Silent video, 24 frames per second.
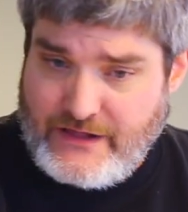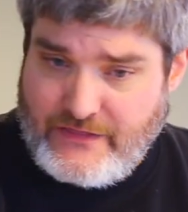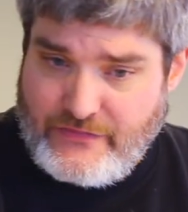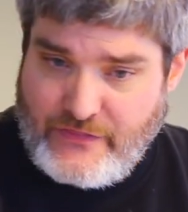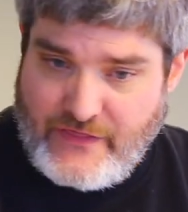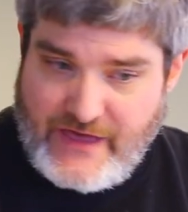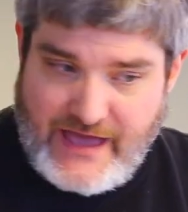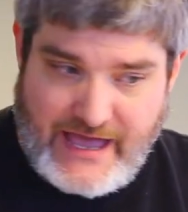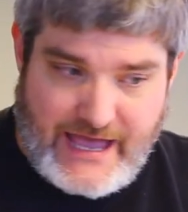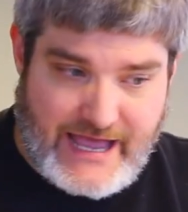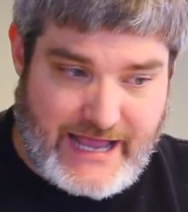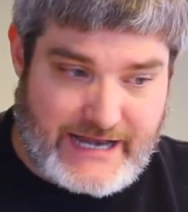
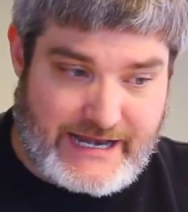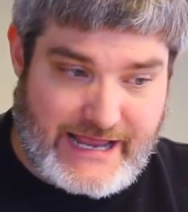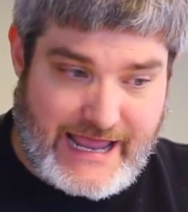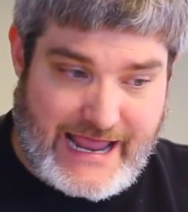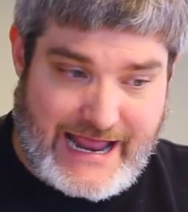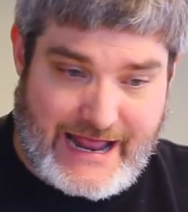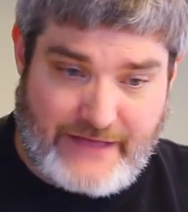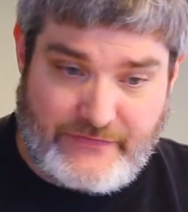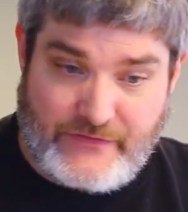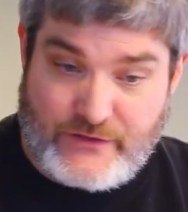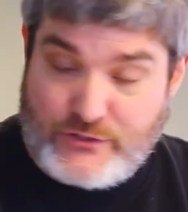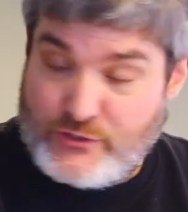that
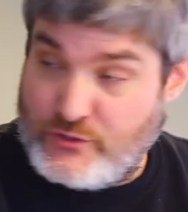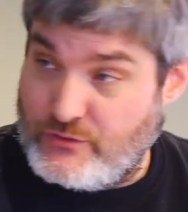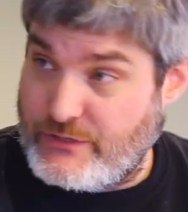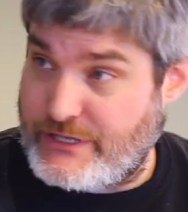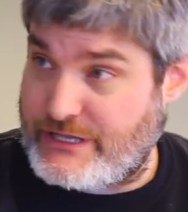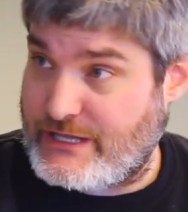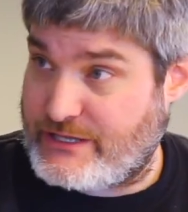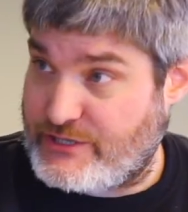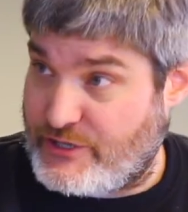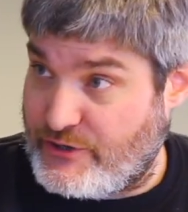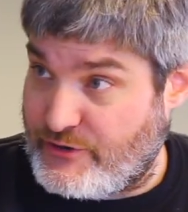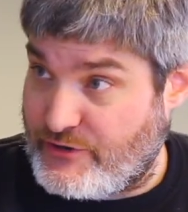had the new
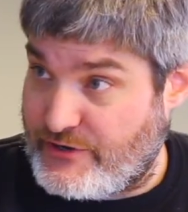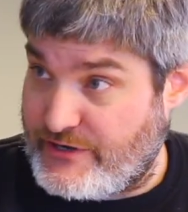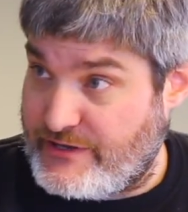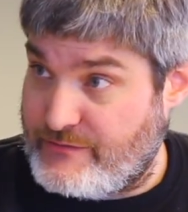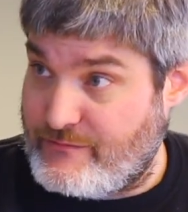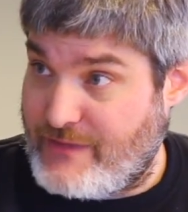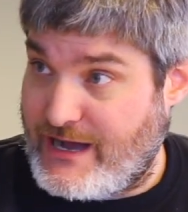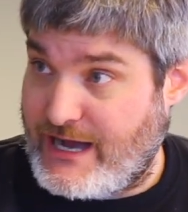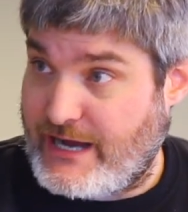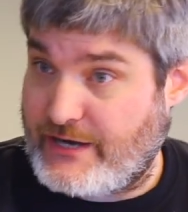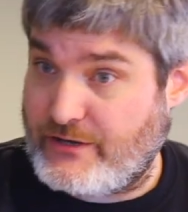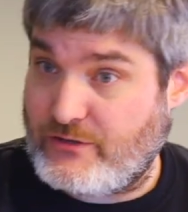security
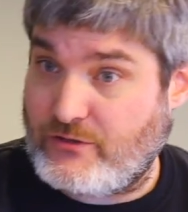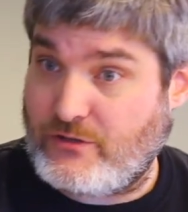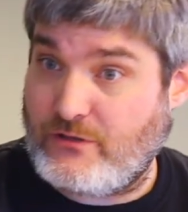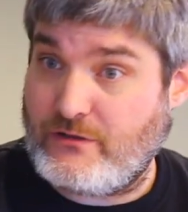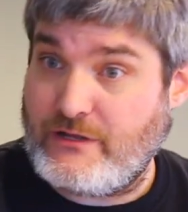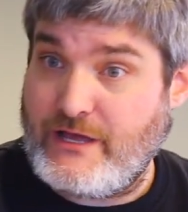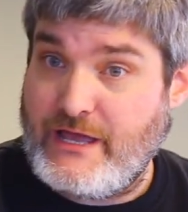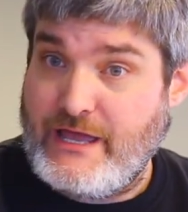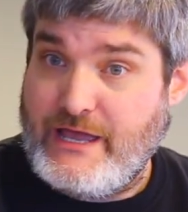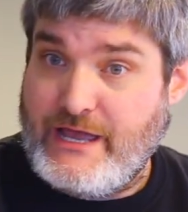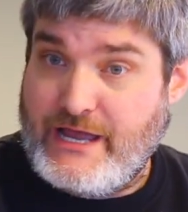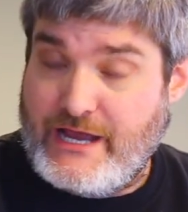model
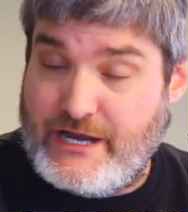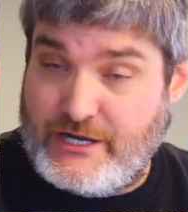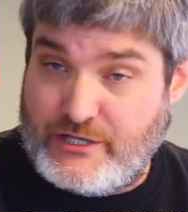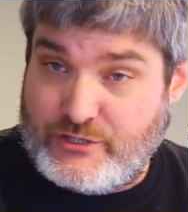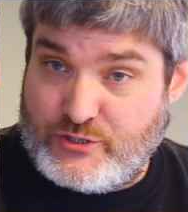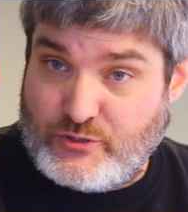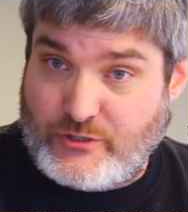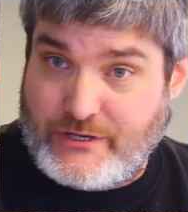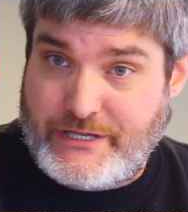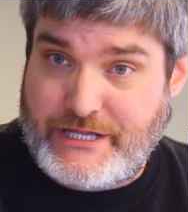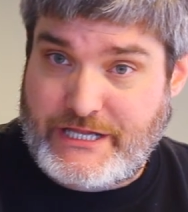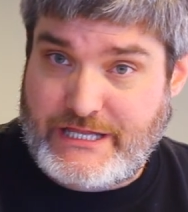yeah. and
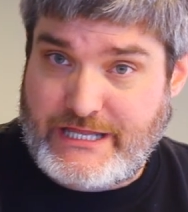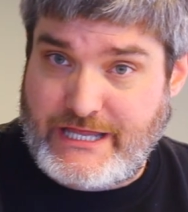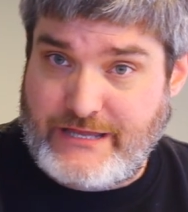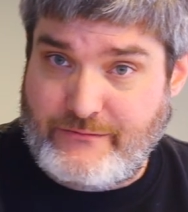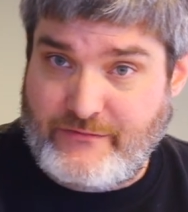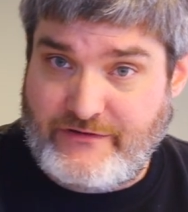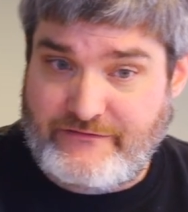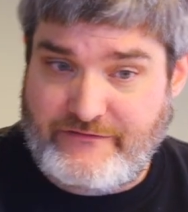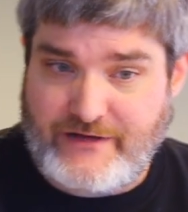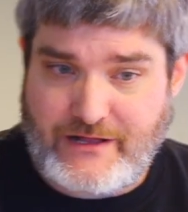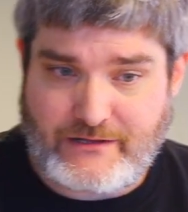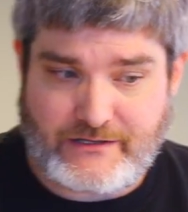address
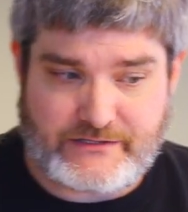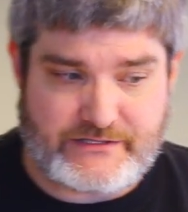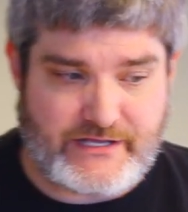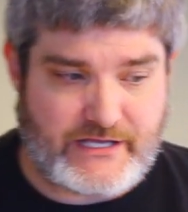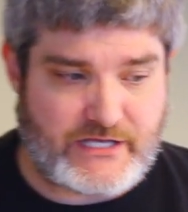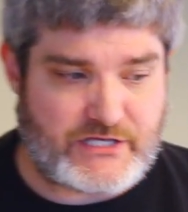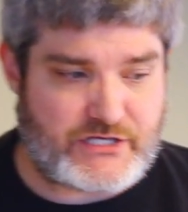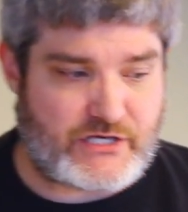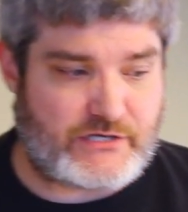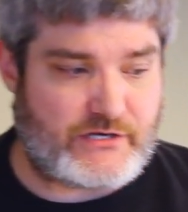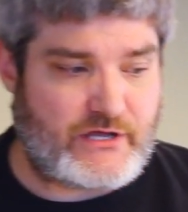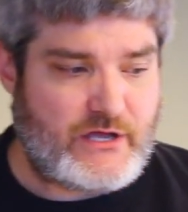schema
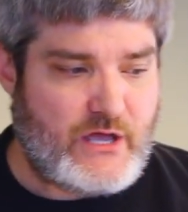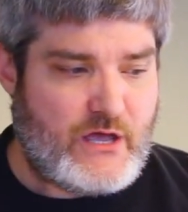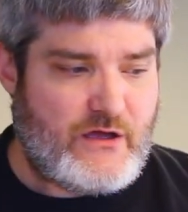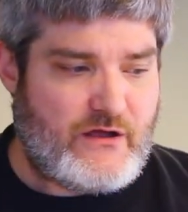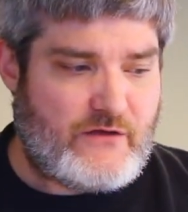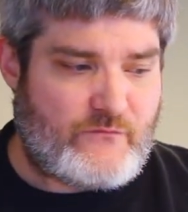validation.